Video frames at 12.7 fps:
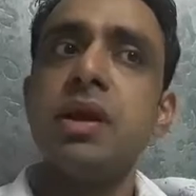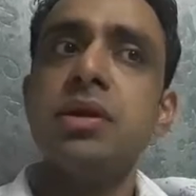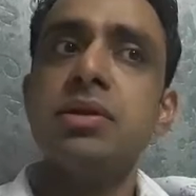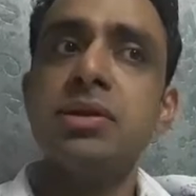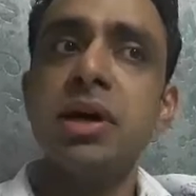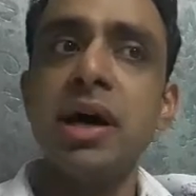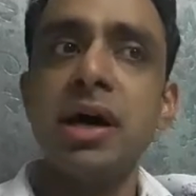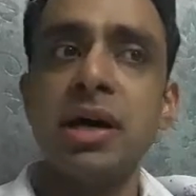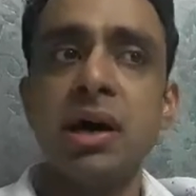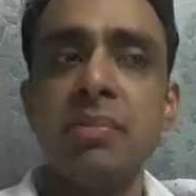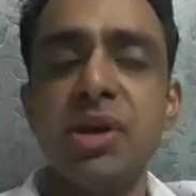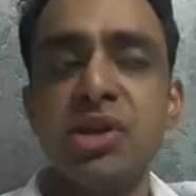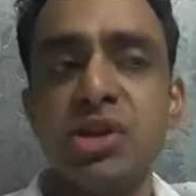the
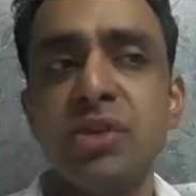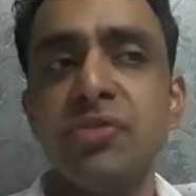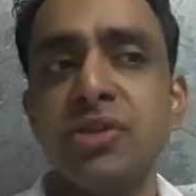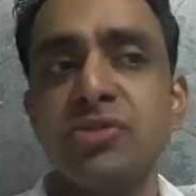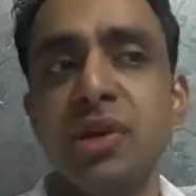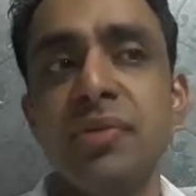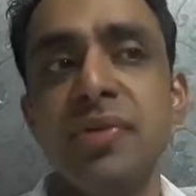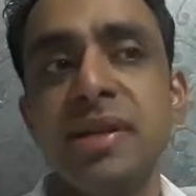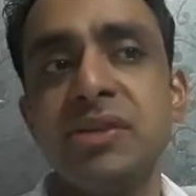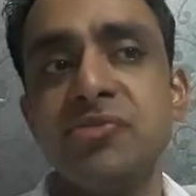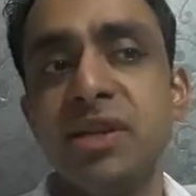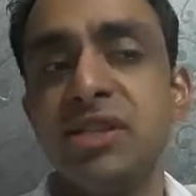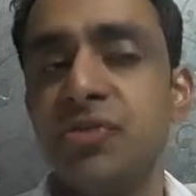commission which
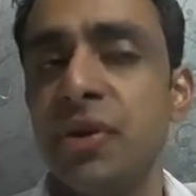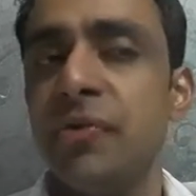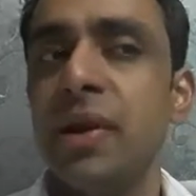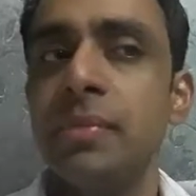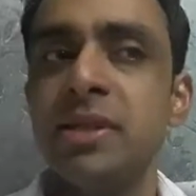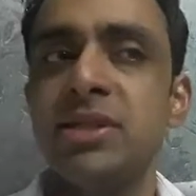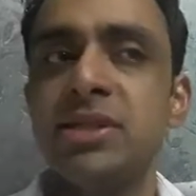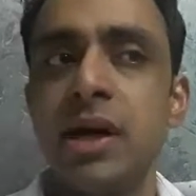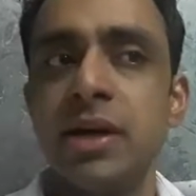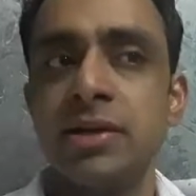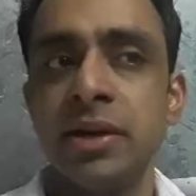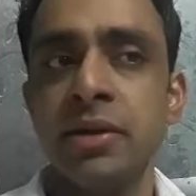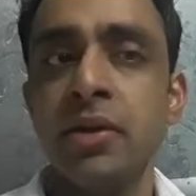we will be
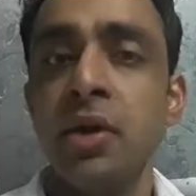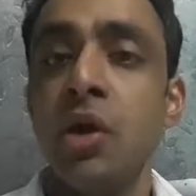charging